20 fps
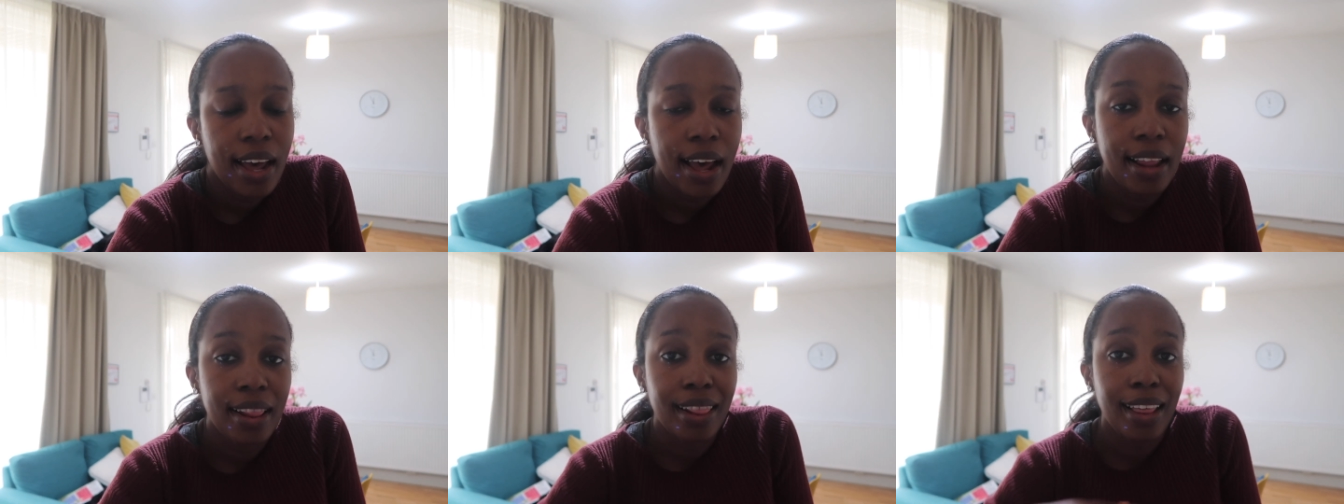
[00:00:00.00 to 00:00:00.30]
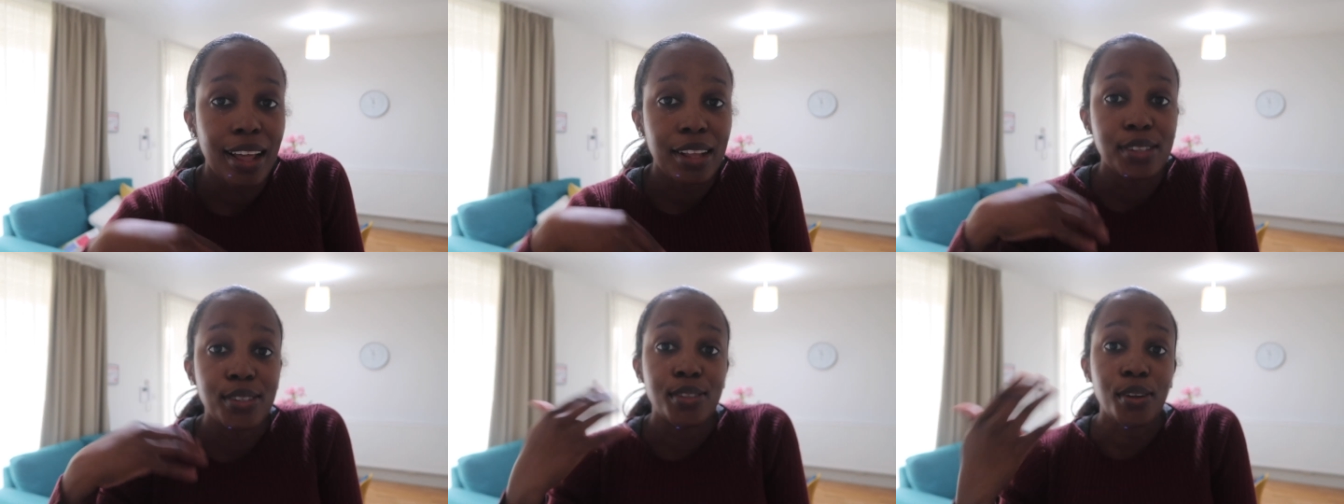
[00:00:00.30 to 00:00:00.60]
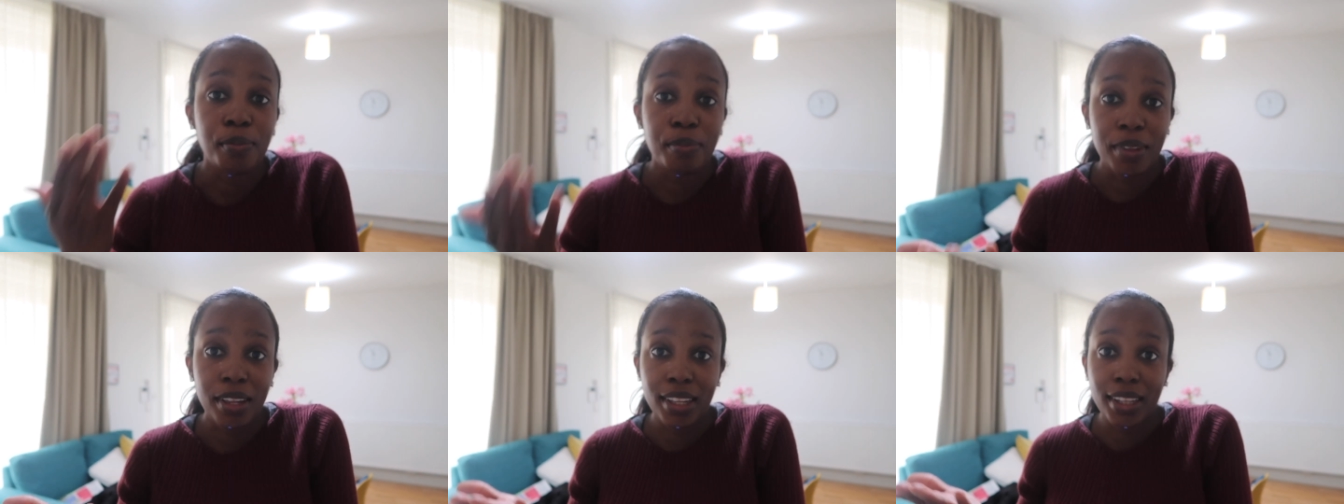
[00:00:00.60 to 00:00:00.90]
and that's
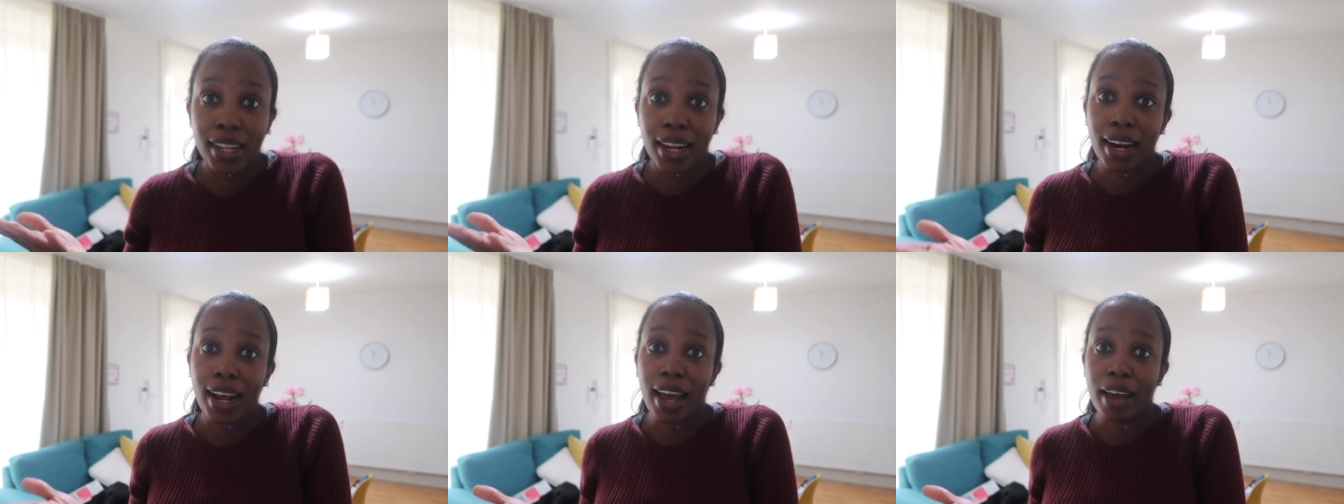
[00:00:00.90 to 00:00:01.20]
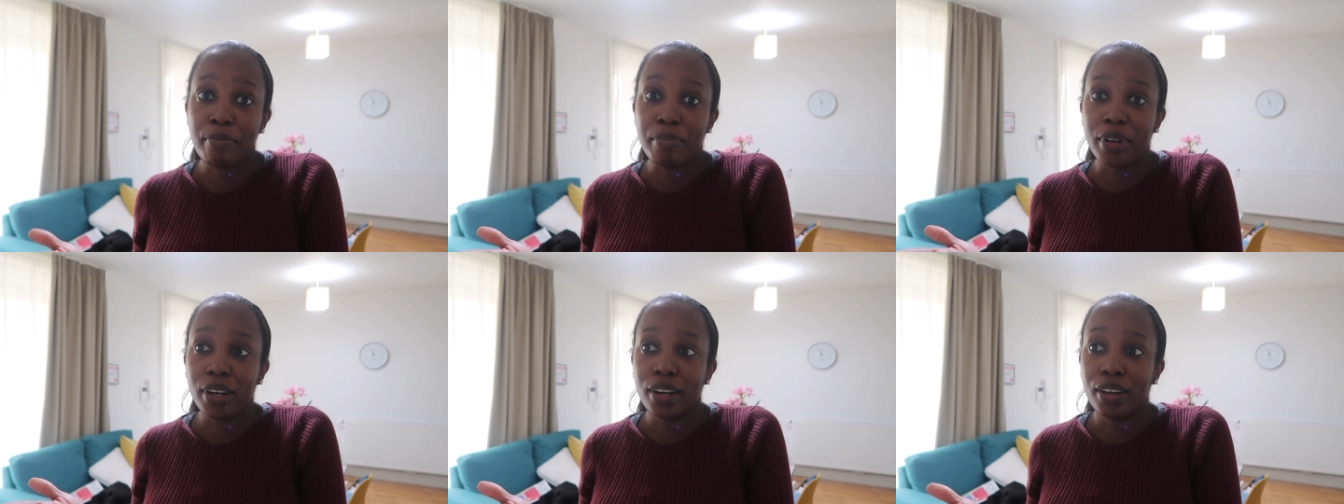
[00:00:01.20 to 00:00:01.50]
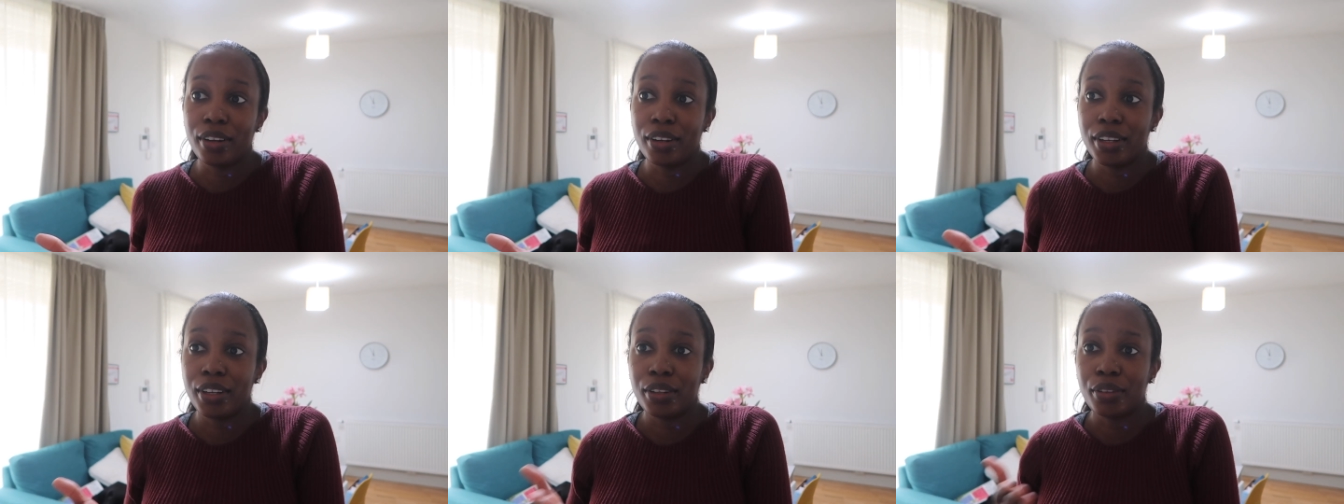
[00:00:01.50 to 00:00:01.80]
something that I've been
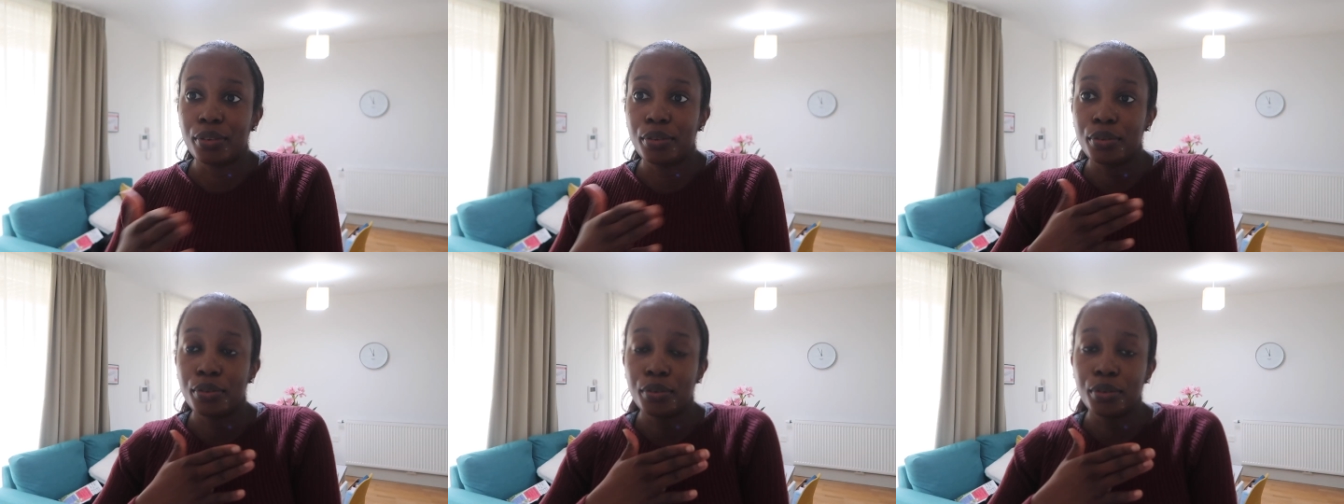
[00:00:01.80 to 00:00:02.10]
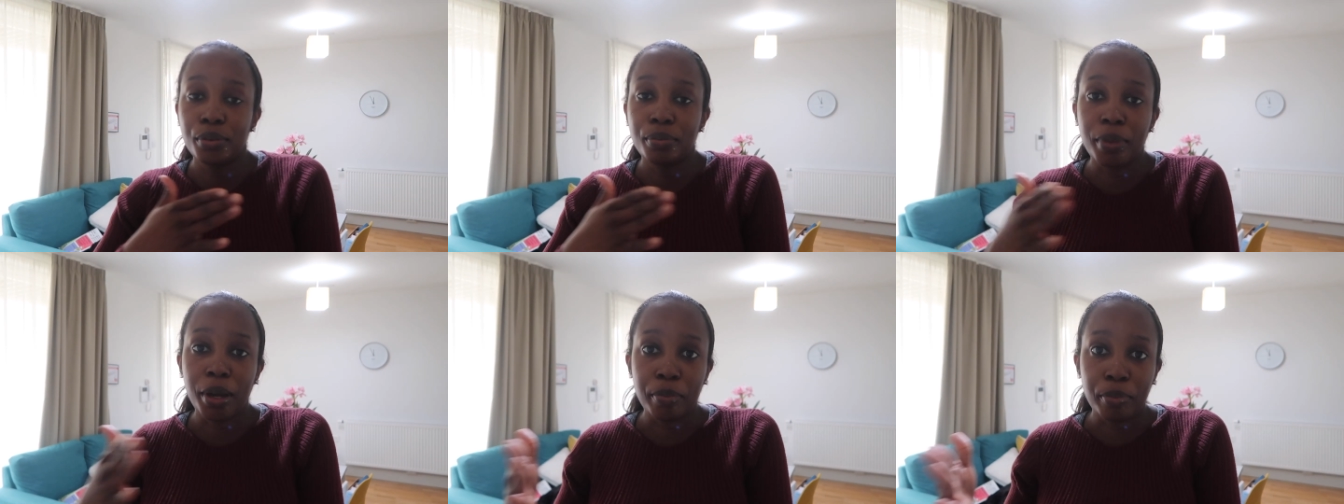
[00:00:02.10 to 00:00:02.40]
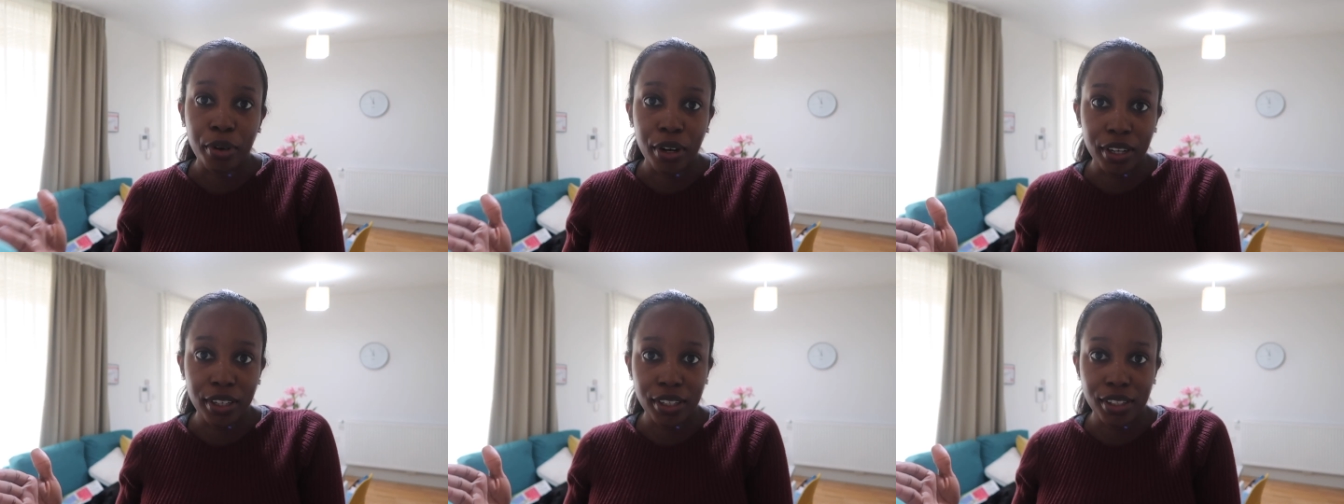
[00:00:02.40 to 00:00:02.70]
learning through my
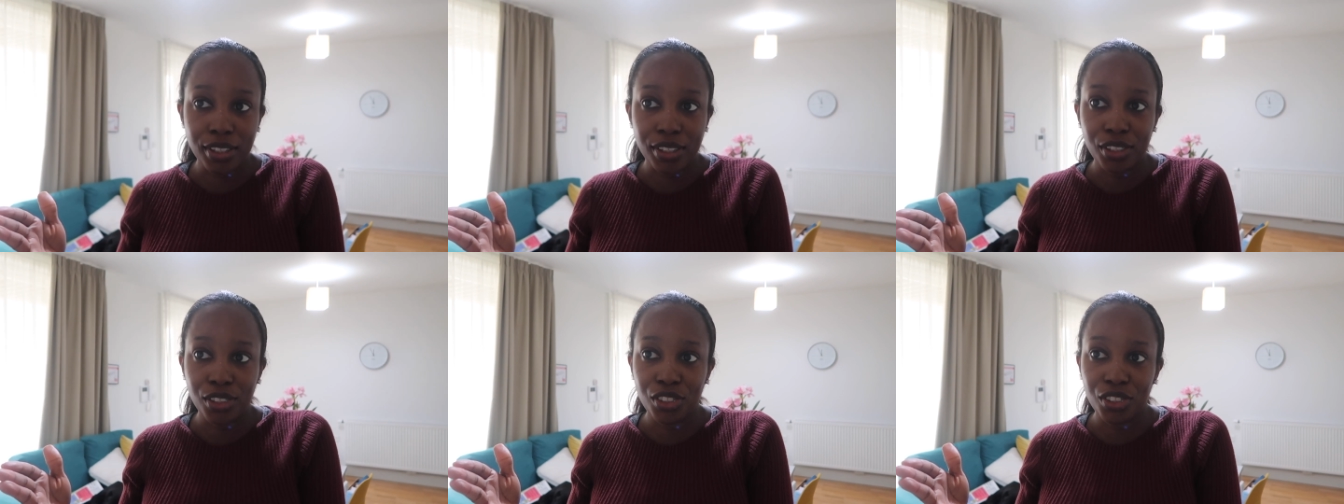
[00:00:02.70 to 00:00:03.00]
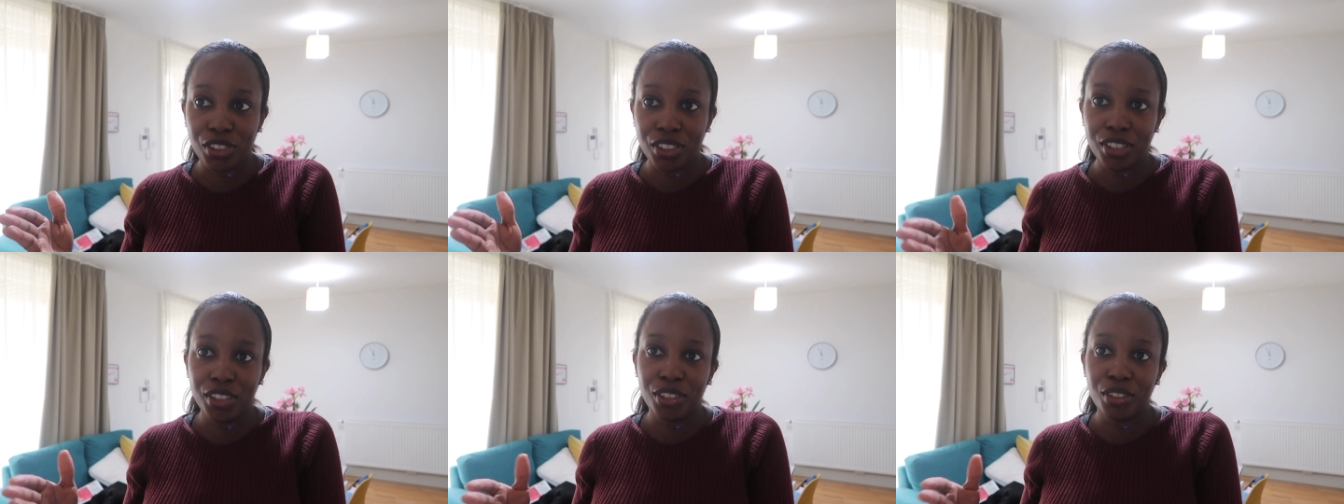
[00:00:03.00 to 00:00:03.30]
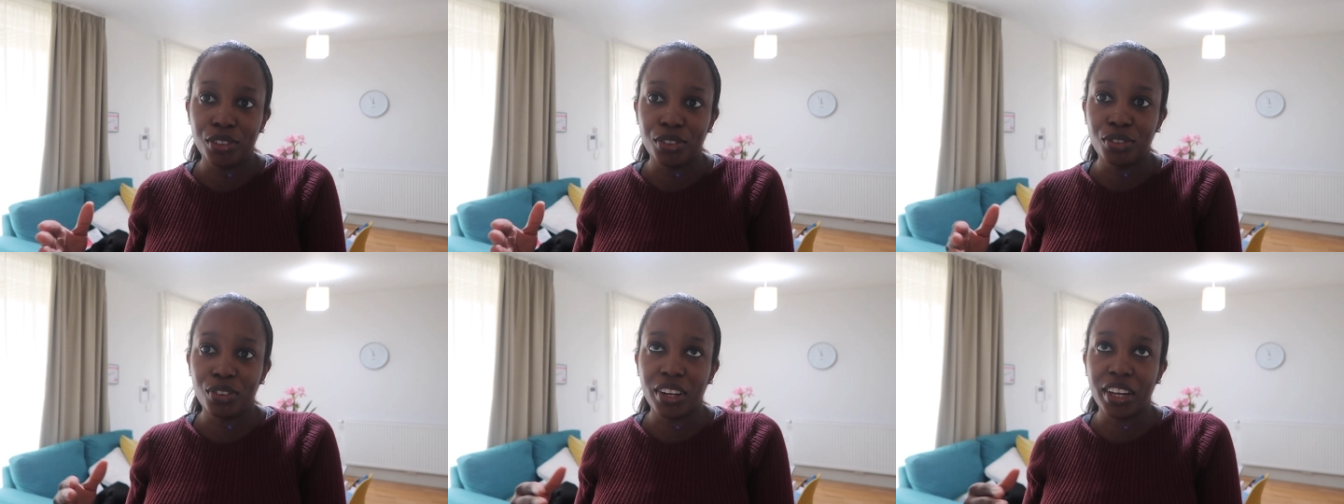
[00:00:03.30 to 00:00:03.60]
pregnancy journey
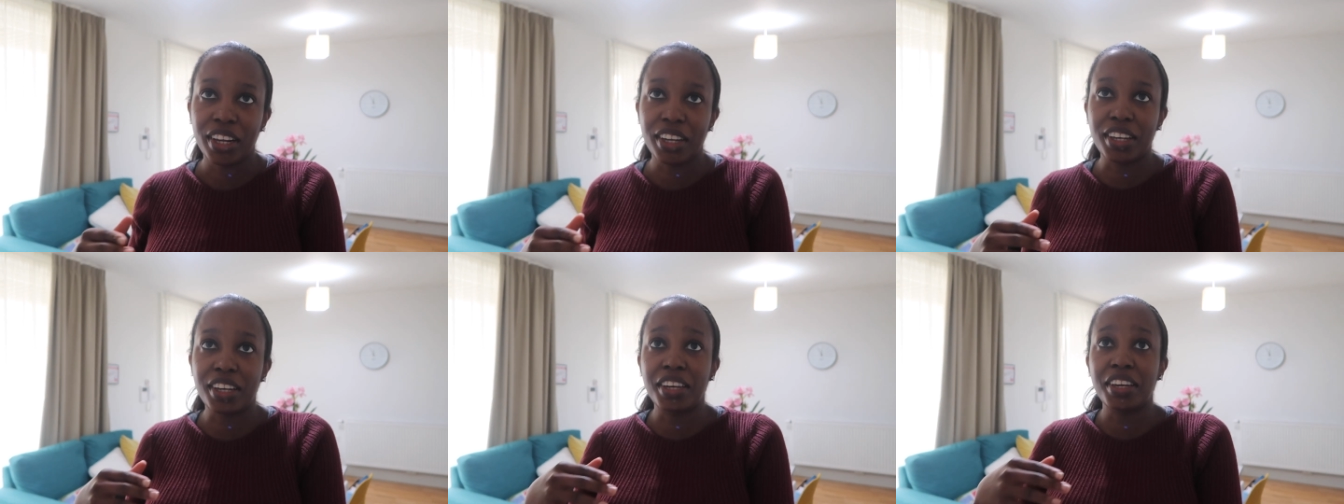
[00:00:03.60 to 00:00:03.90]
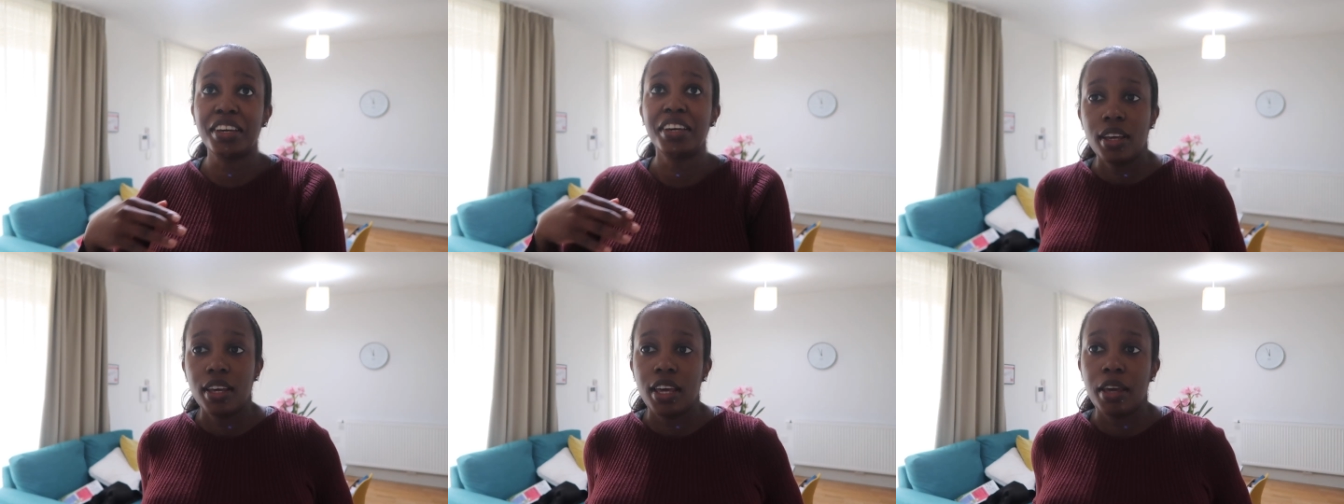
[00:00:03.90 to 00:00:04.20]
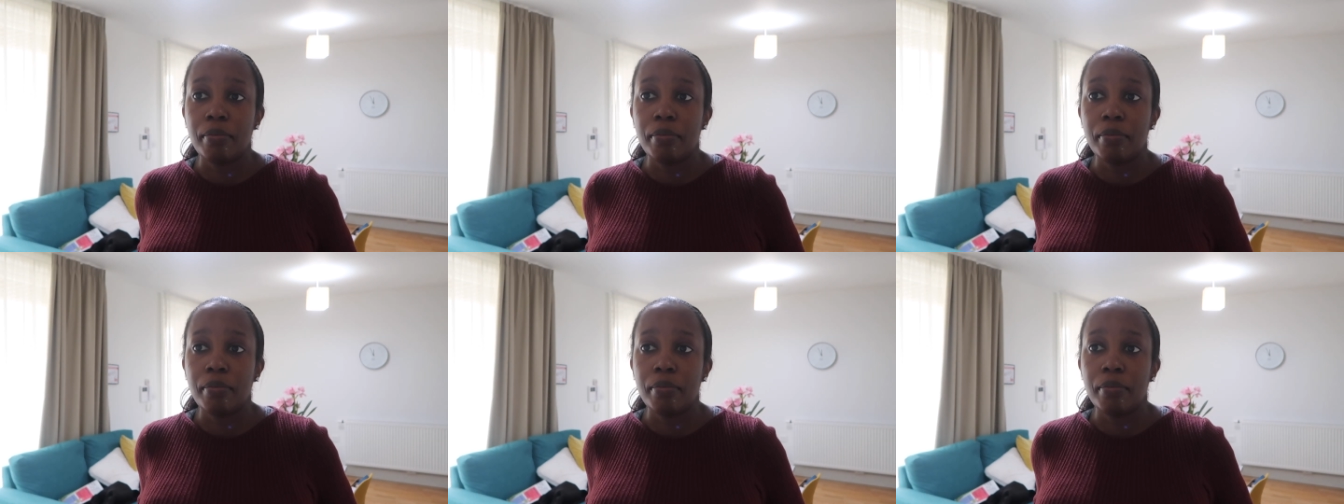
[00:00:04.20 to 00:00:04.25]
you know like